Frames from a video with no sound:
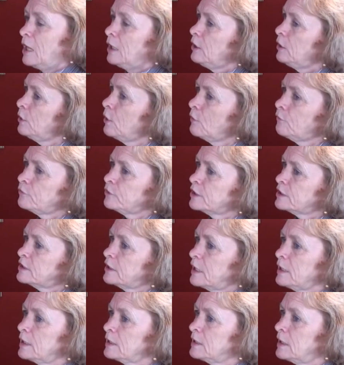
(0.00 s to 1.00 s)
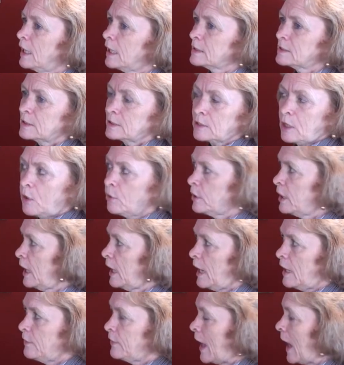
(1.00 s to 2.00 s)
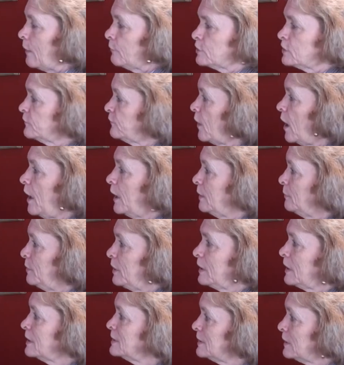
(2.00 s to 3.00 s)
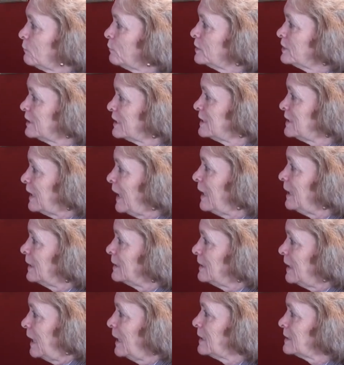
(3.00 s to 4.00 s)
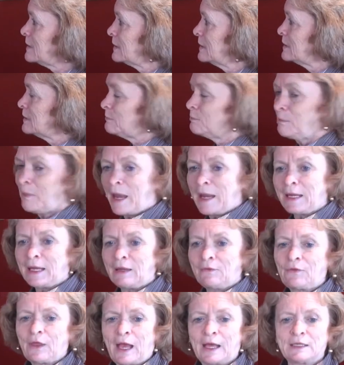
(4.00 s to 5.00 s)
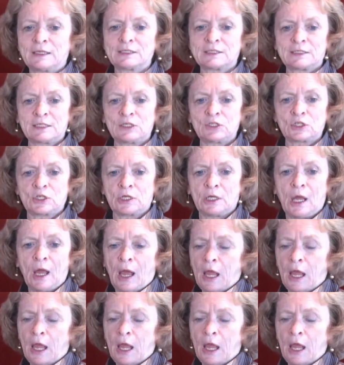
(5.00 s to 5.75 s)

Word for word: You know, for the state of Texas, okay, that was fine because it was the state of Texas making that decision.